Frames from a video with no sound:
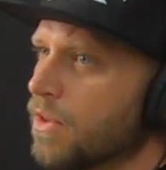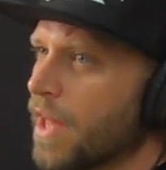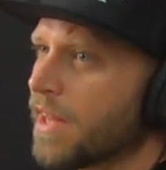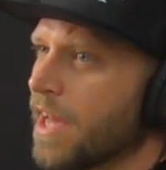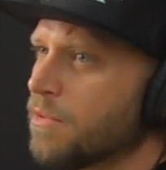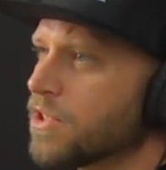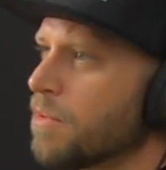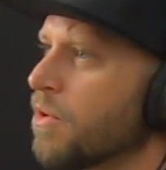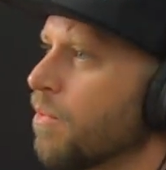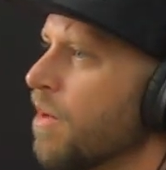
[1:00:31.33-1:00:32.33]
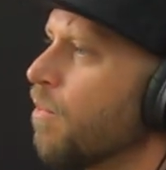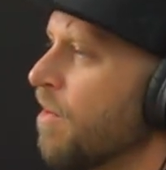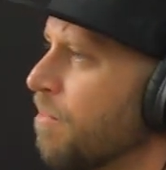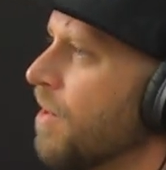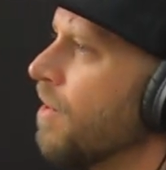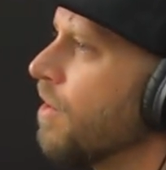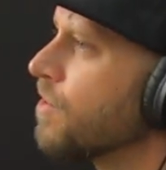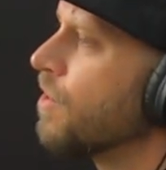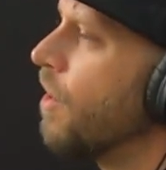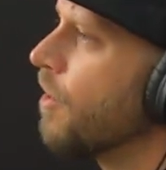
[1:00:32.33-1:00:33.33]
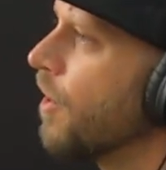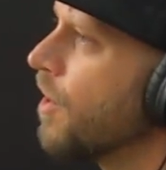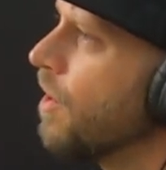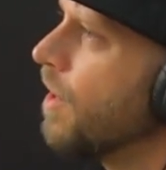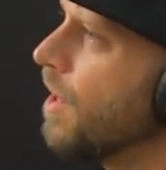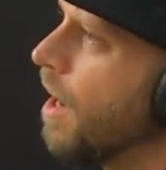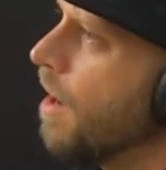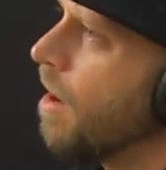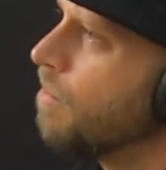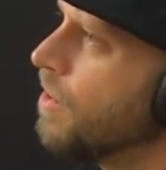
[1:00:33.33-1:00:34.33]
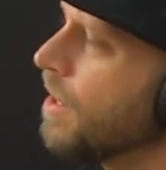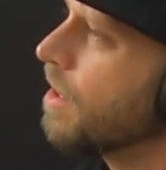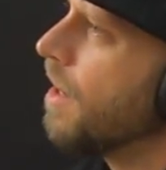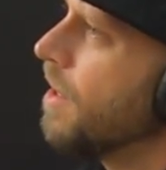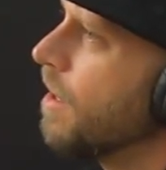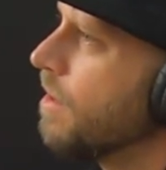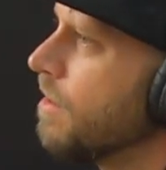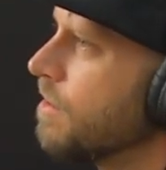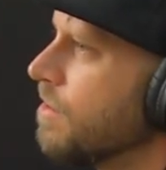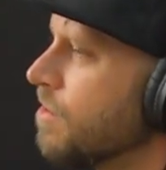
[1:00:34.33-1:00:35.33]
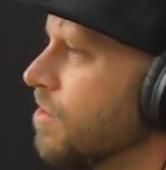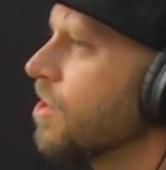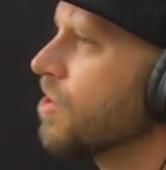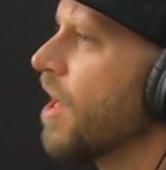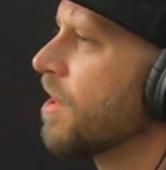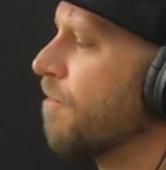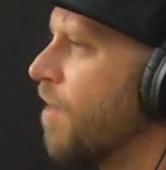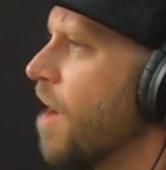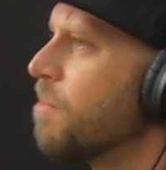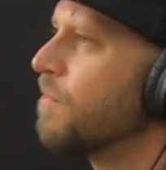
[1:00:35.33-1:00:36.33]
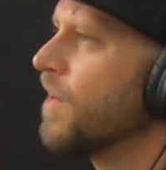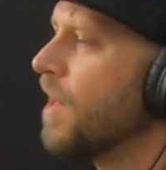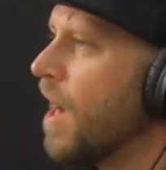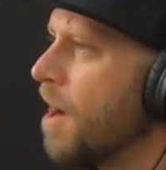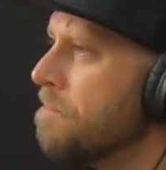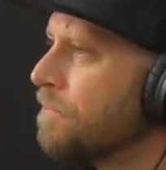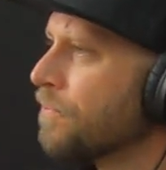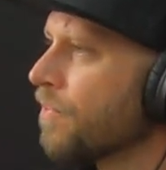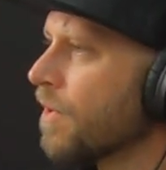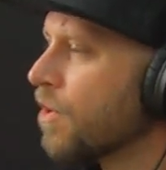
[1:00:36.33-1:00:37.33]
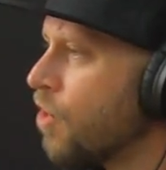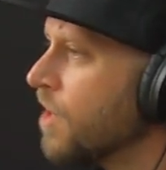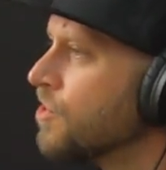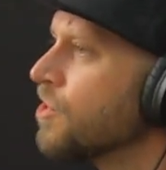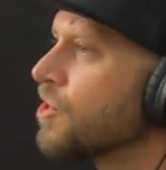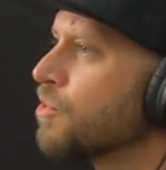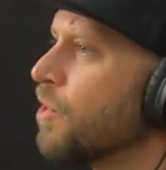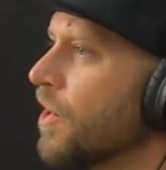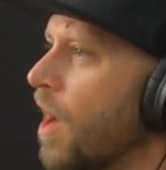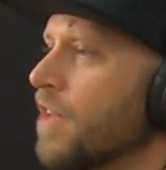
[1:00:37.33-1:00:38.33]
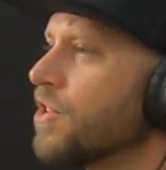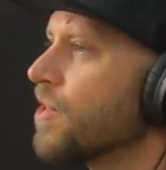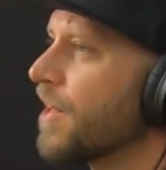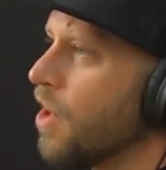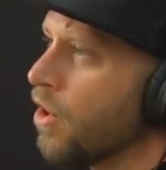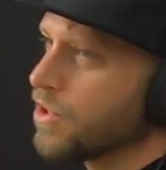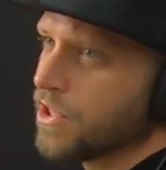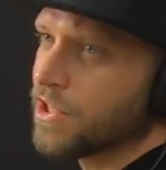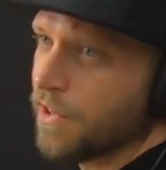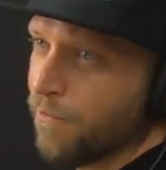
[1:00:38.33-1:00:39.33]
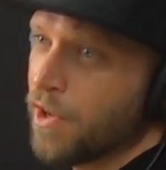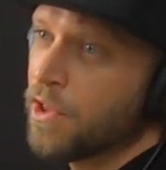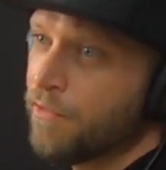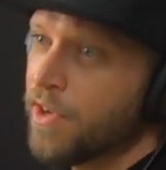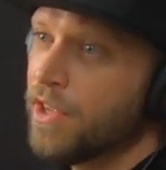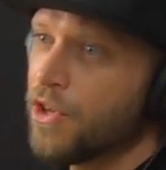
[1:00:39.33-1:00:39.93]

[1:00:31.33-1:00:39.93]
Like that was somewhere we, have been yeah. not so long ago, and I, I really kind of just like the vibe of it. Um, Christchurch is really good. I just like the artistic feel of it.